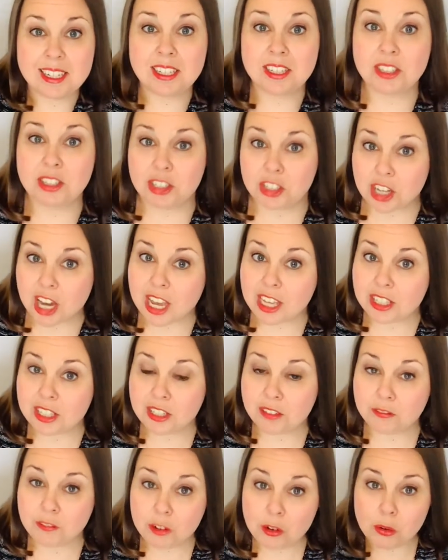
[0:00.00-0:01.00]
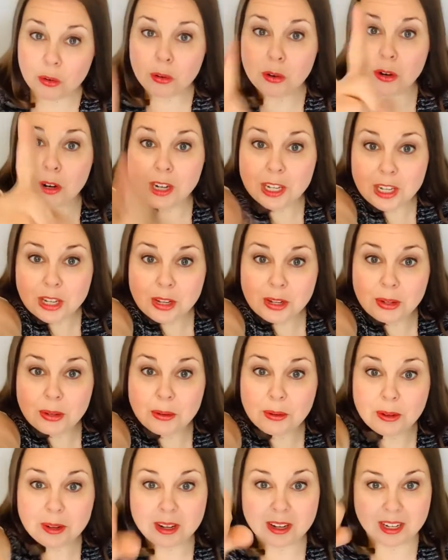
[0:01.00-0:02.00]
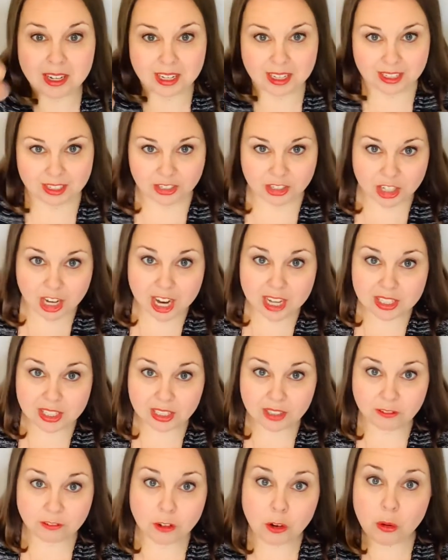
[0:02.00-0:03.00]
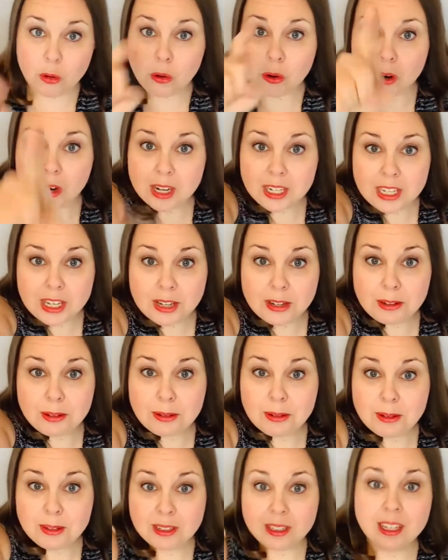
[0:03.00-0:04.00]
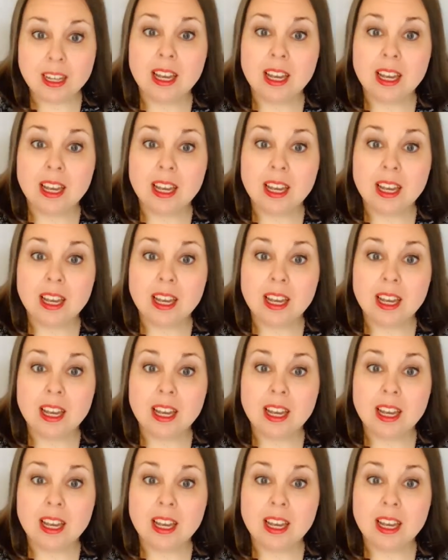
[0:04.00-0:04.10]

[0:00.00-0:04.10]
just for you, just for you.